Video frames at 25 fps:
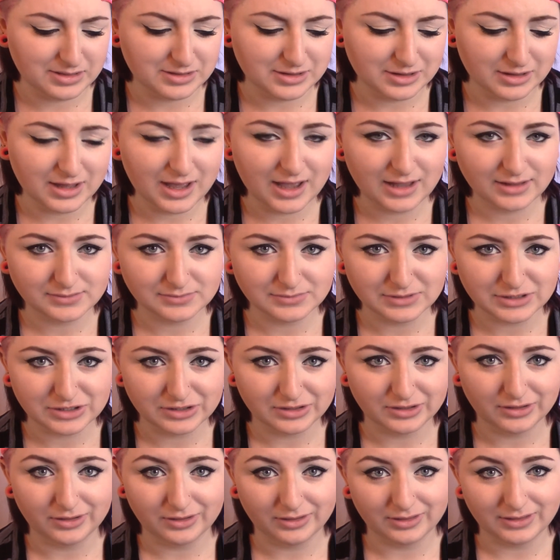the last
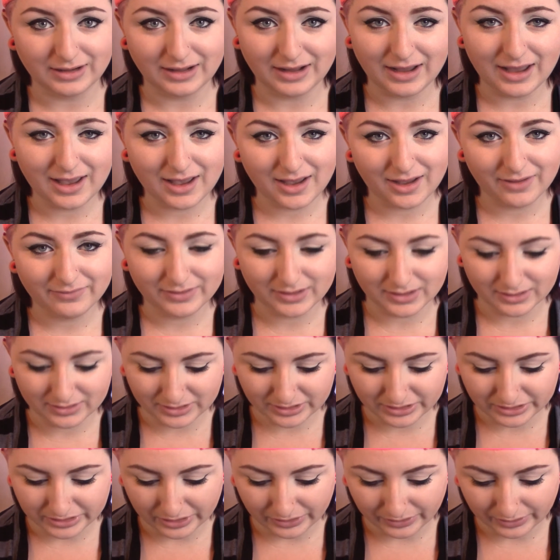material that I have here to
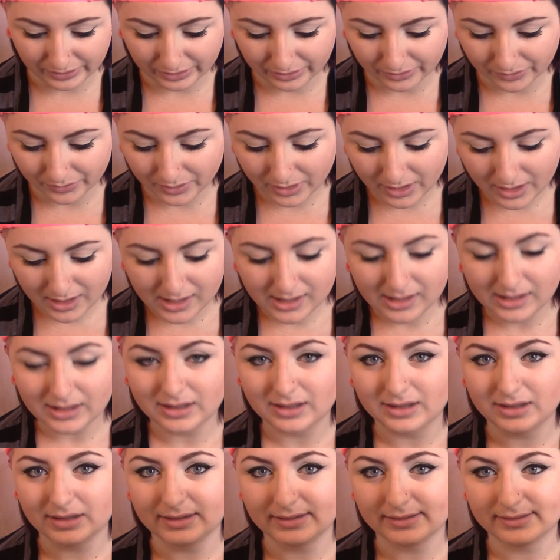show you
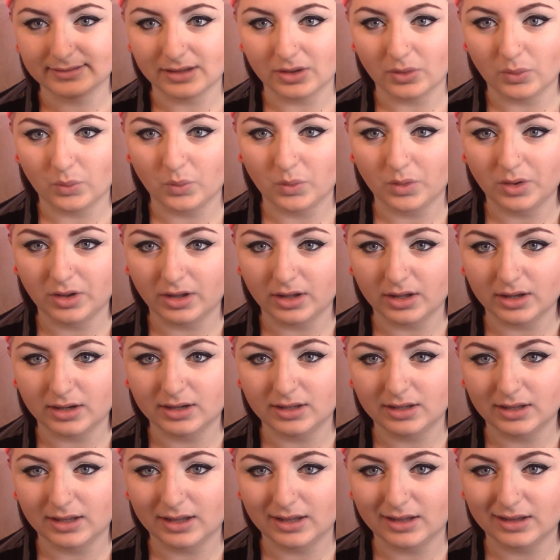is wood,
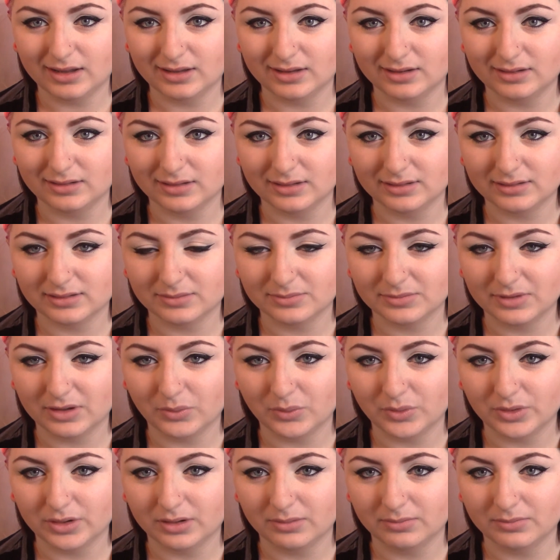and these are my
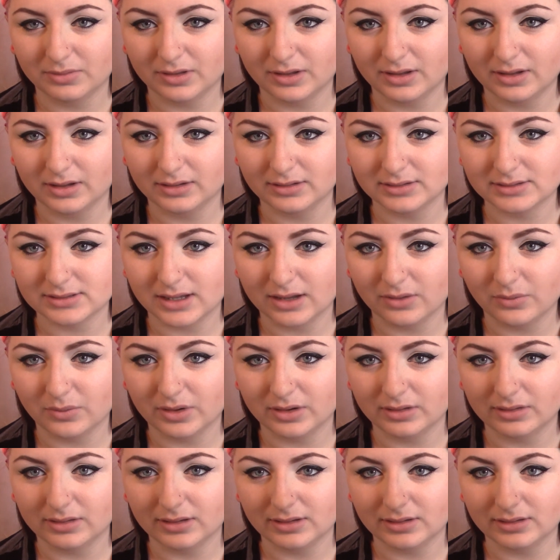wooden plugs. I
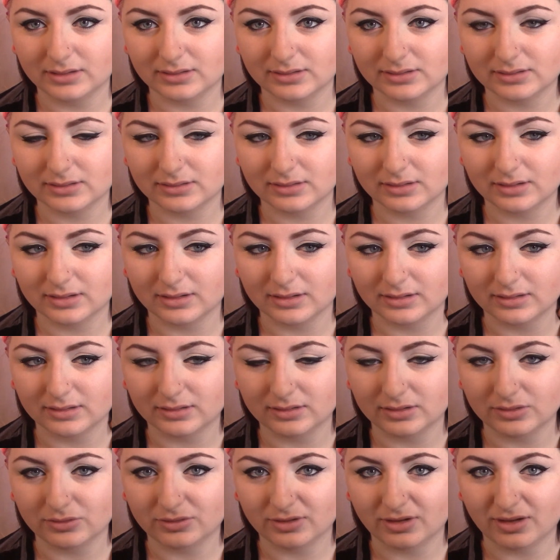wear these because
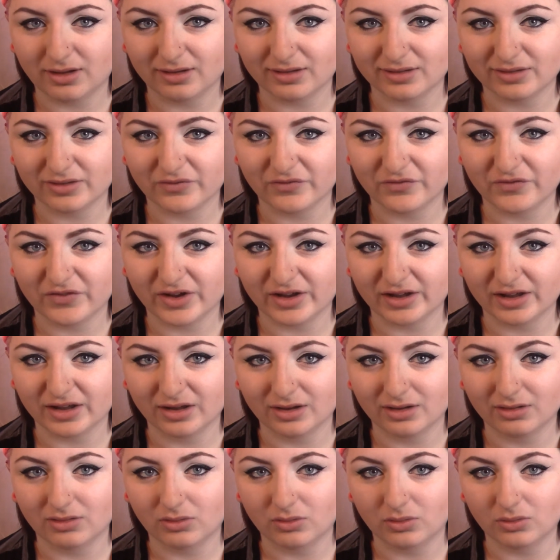Utah gets
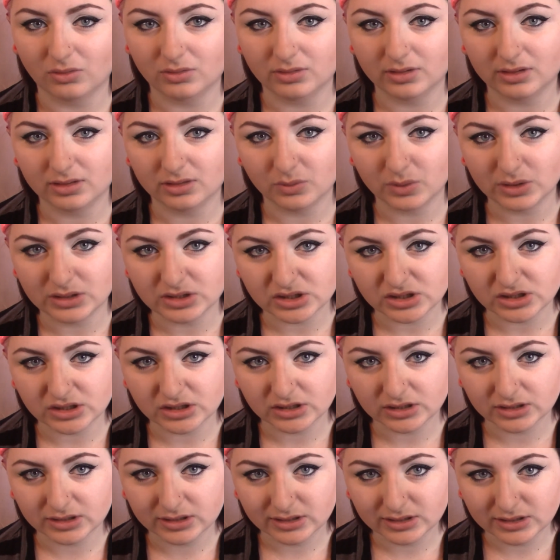fucking cold in the
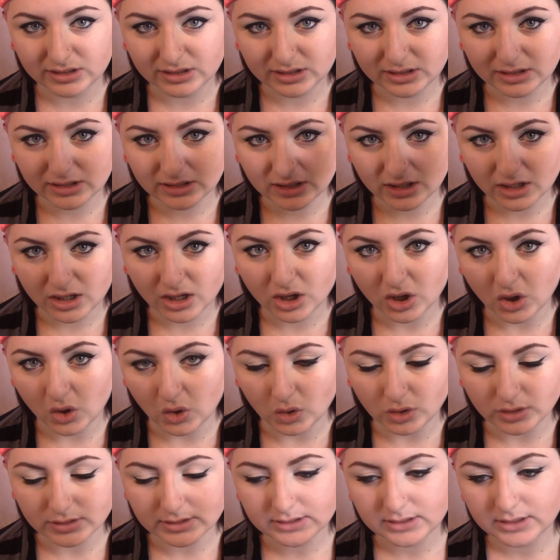winter.
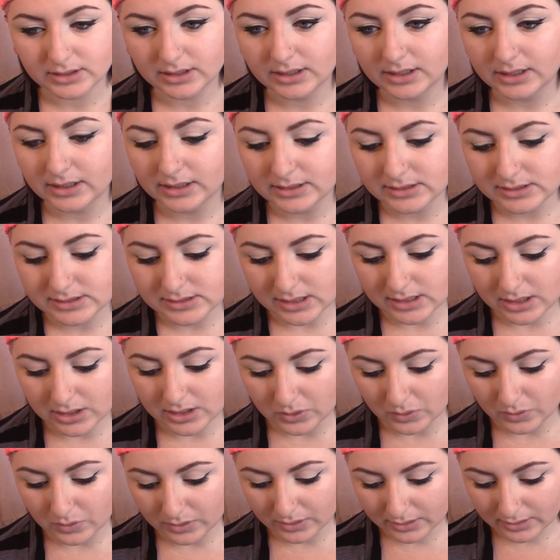Cold.
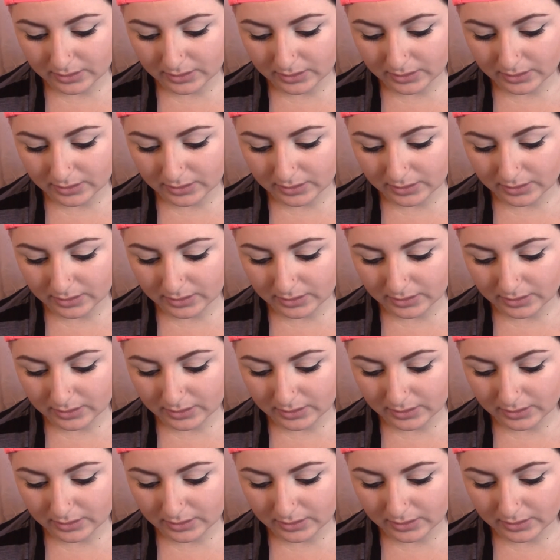So